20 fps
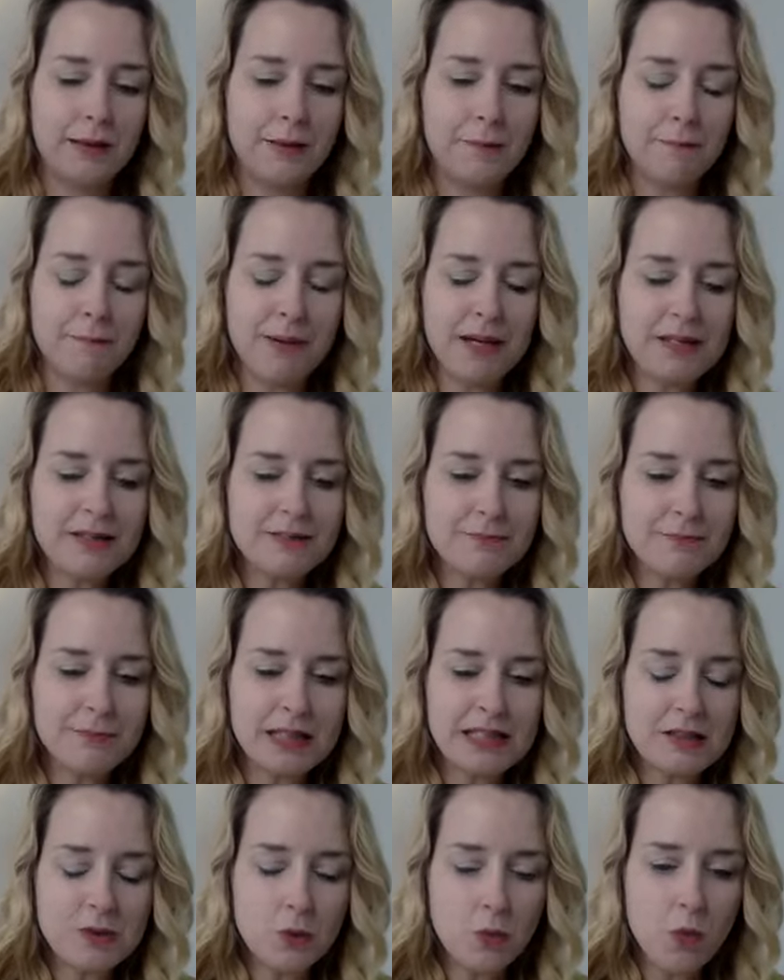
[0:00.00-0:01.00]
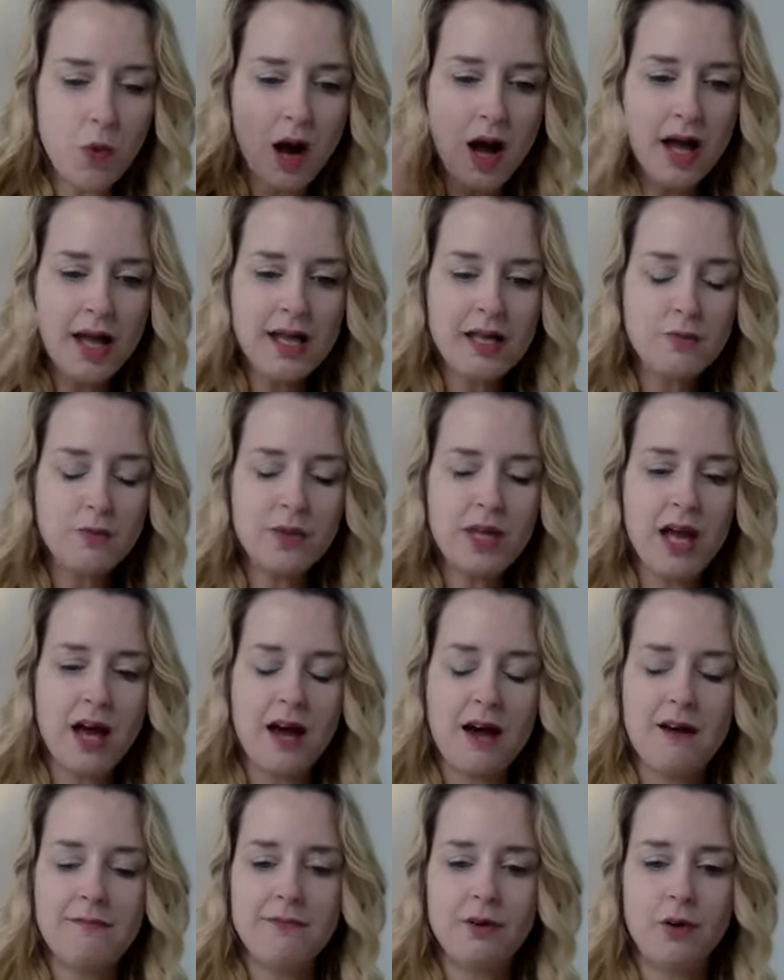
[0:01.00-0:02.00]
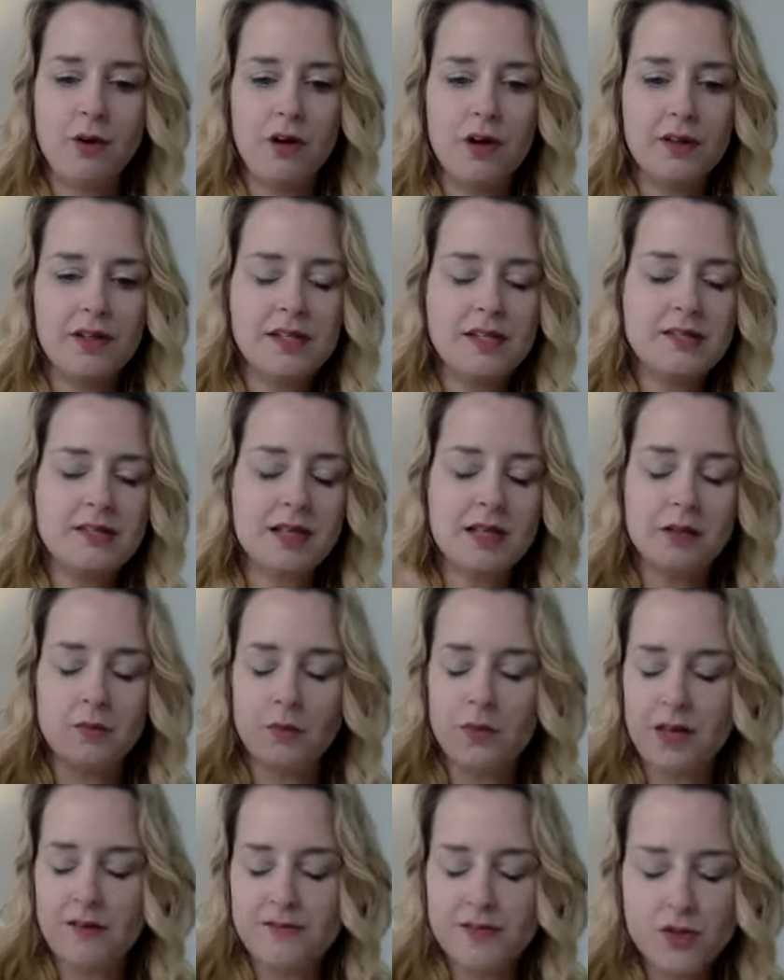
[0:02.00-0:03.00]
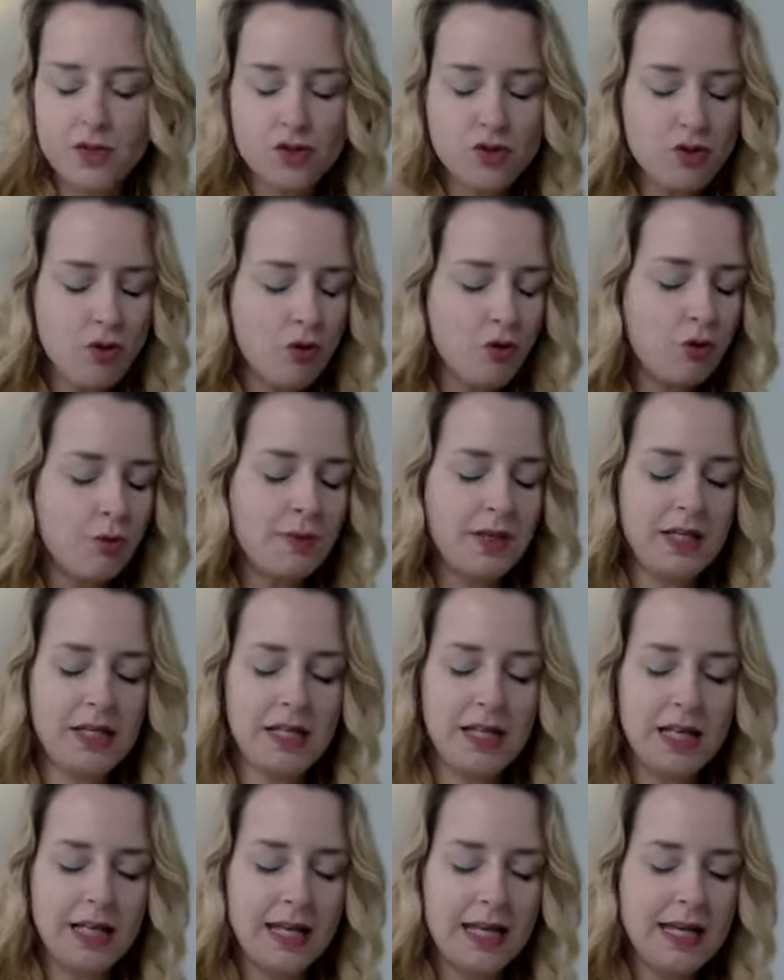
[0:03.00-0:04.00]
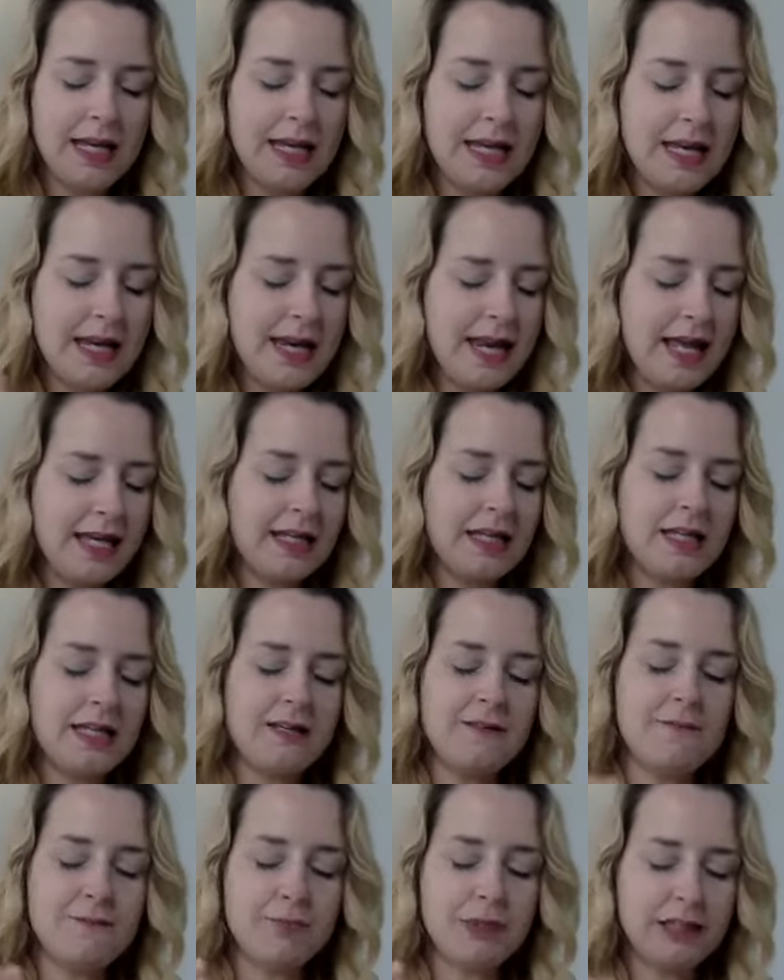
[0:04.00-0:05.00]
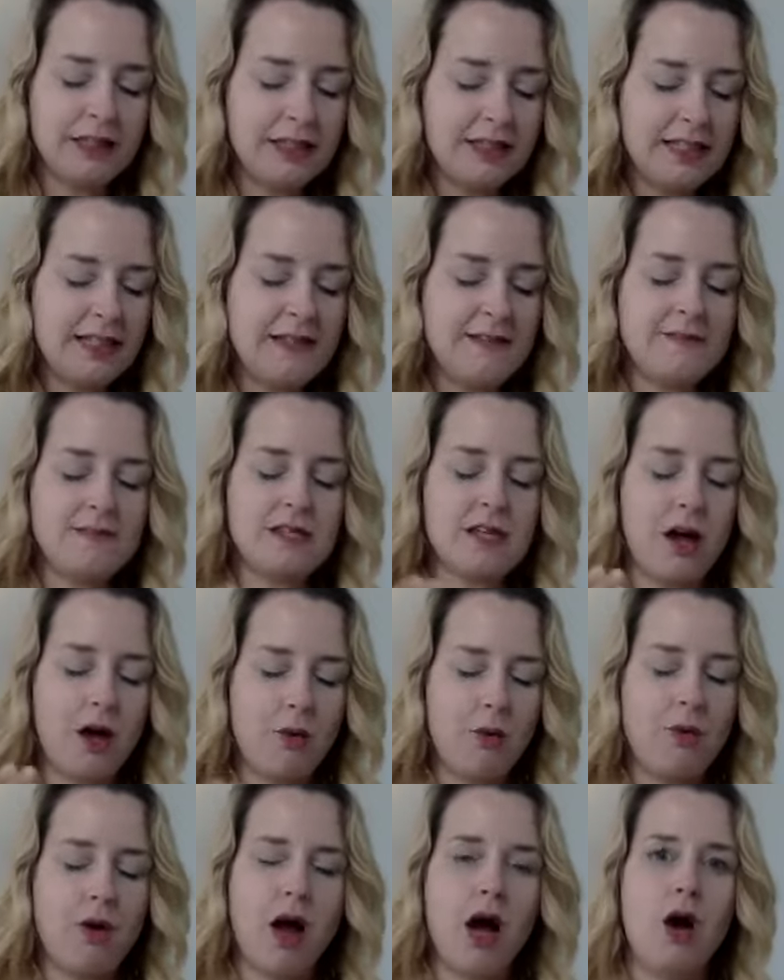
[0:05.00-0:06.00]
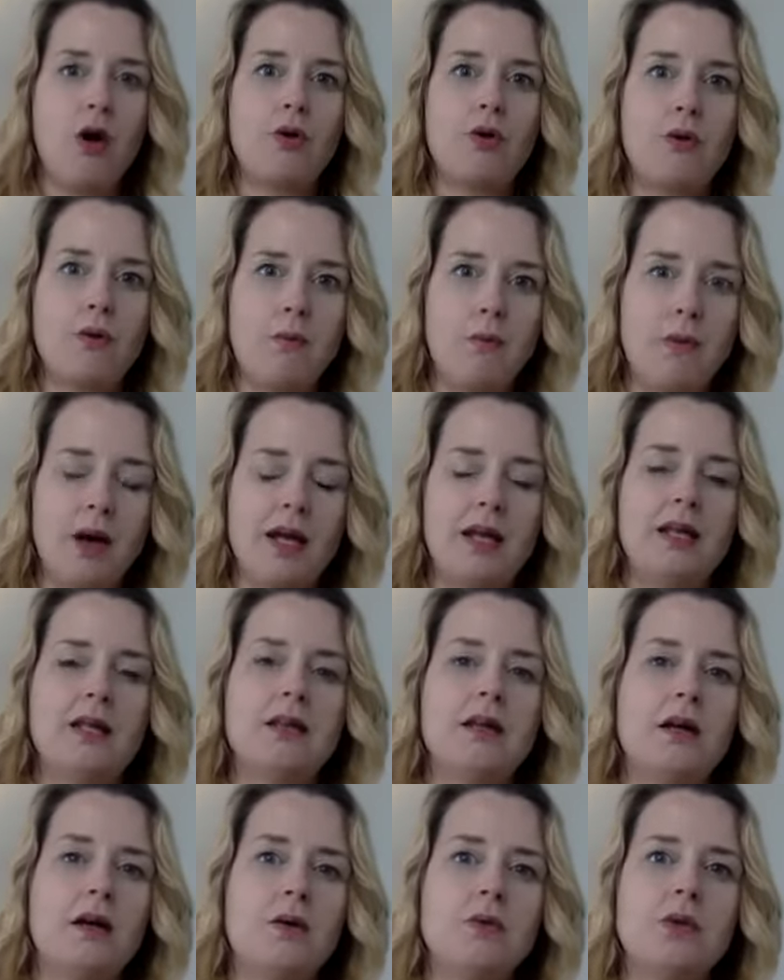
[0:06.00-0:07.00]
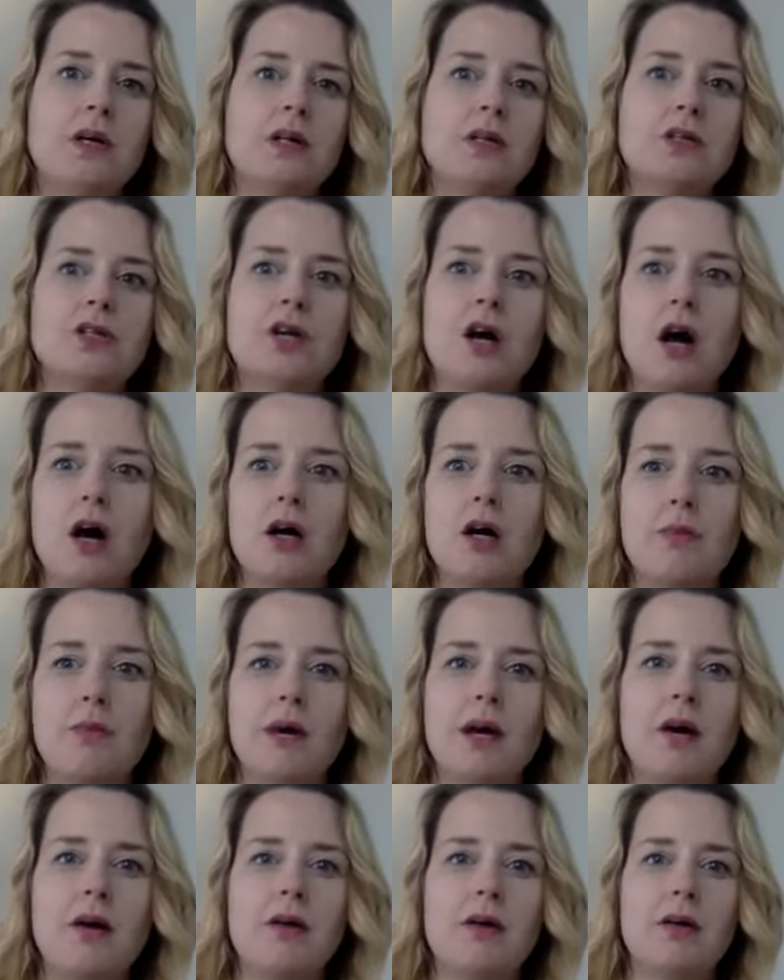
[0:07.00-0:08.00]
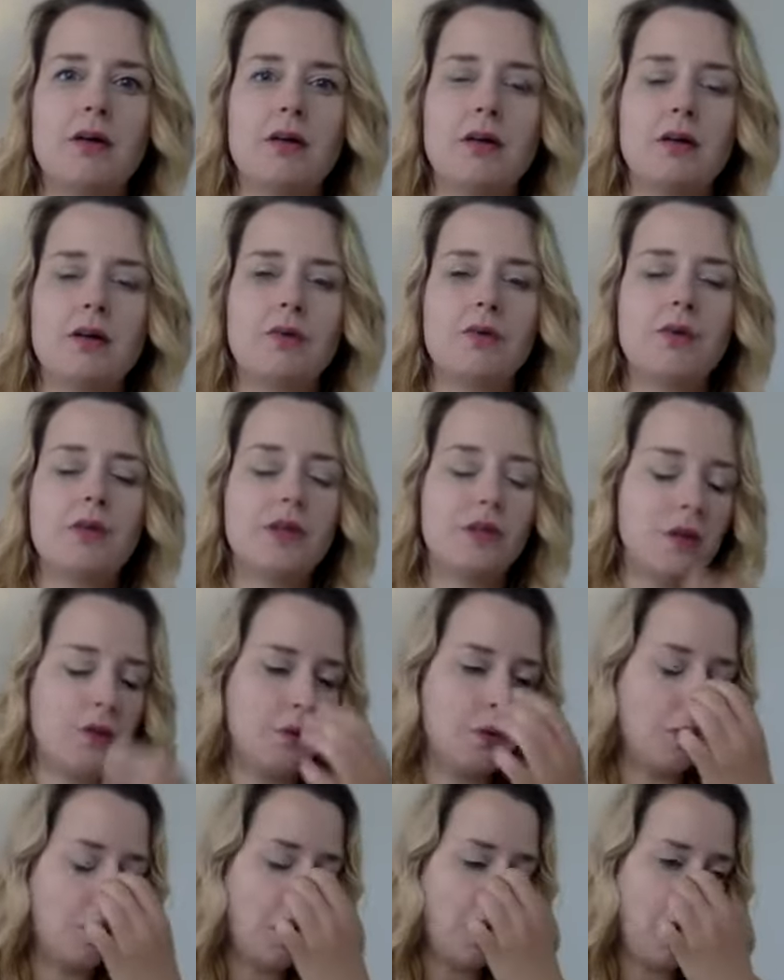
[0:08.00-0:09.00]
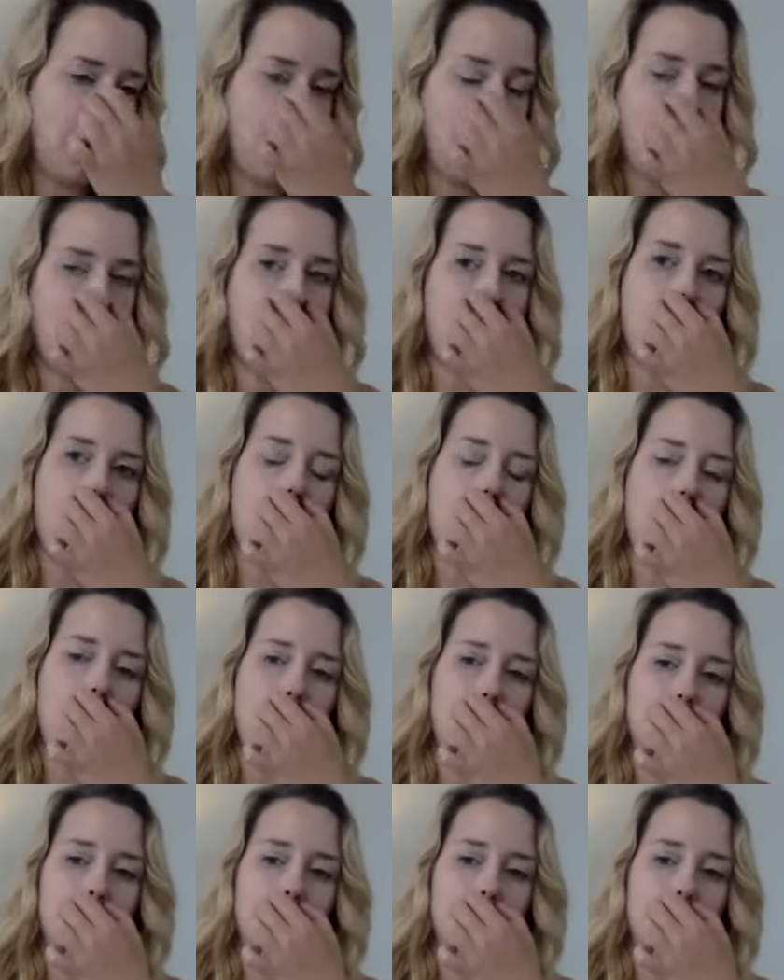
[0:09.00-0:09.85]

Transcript: but why we have all these, like, we have so many negative beliefs around money that I want to talk about here with you a